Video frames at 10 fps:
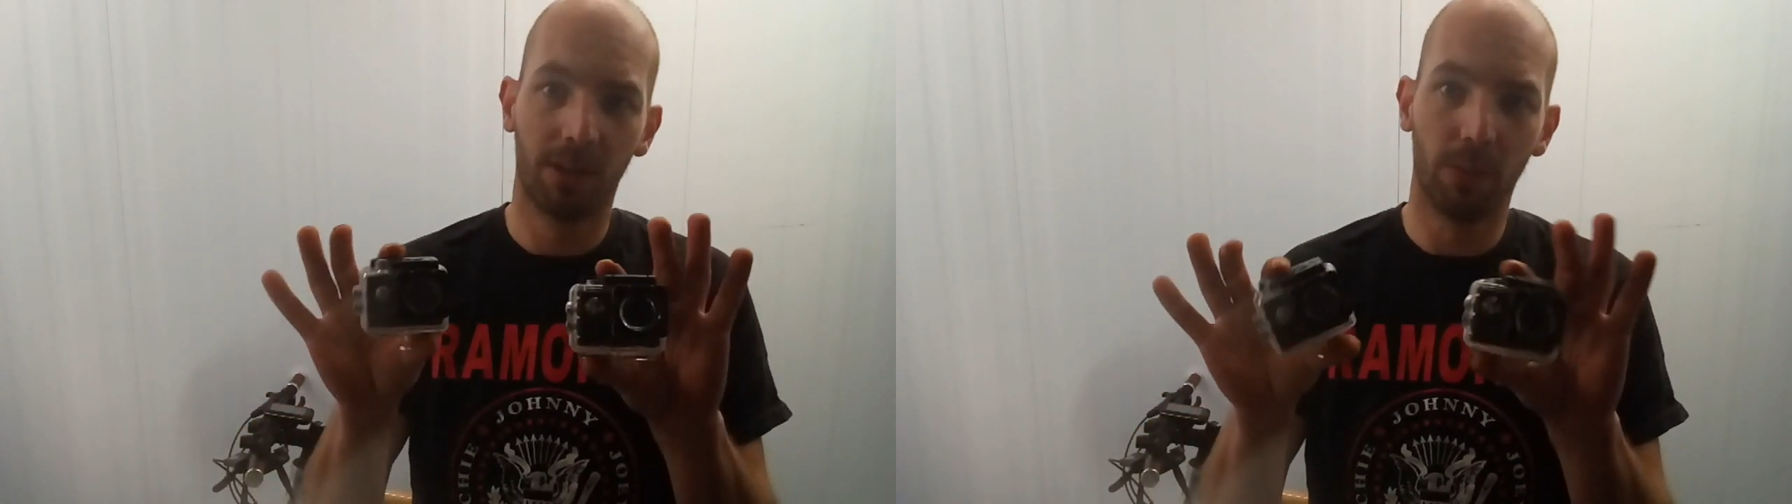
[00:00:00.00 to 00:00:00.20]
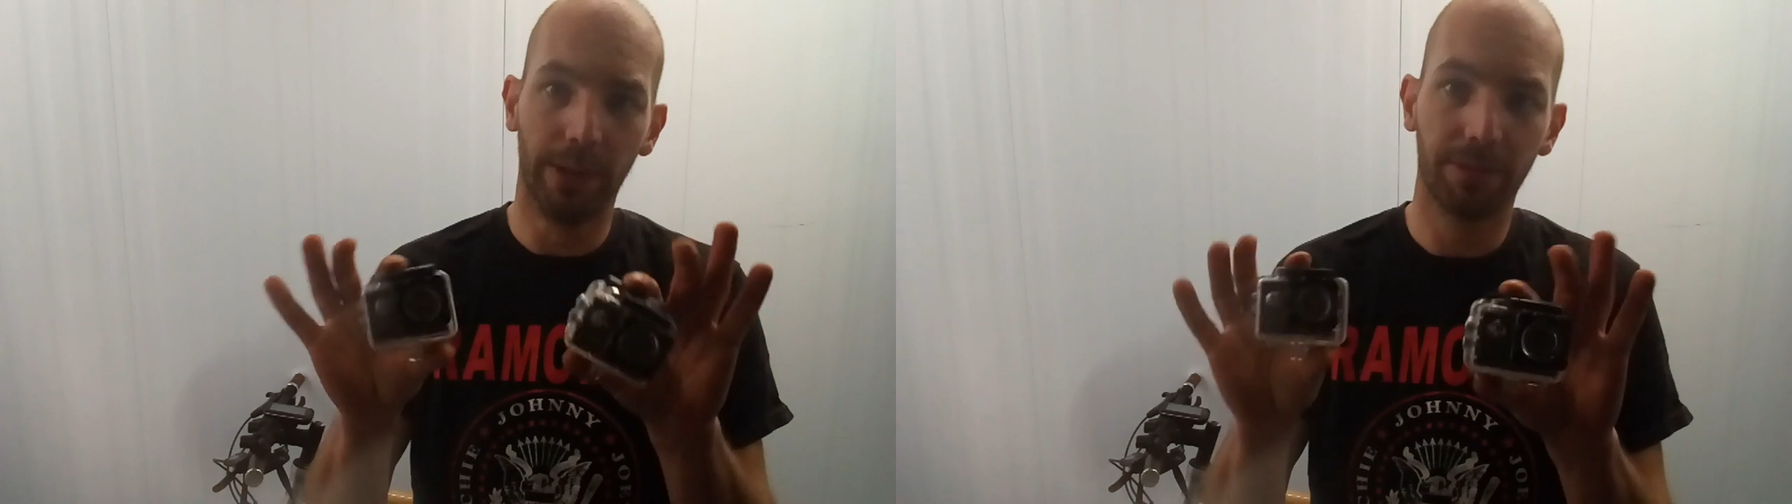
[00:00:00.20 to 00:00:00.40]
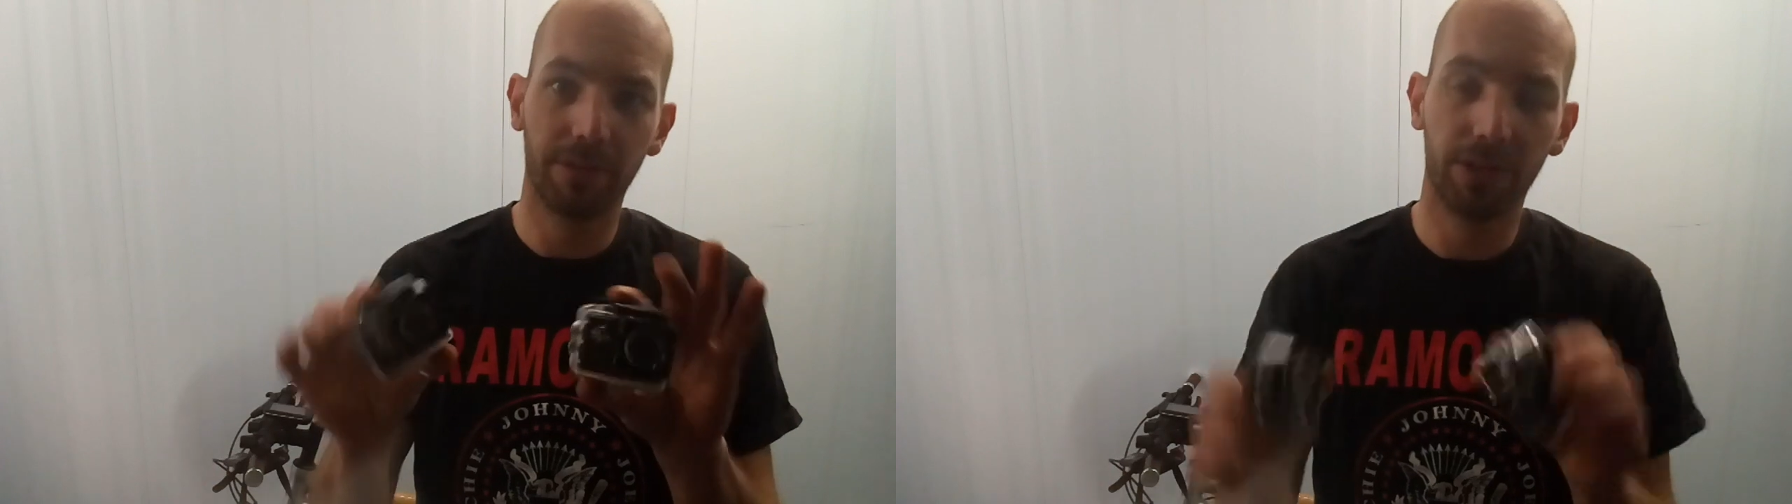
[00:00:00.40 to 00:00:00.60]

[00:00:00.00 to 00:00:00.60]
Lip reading: one of the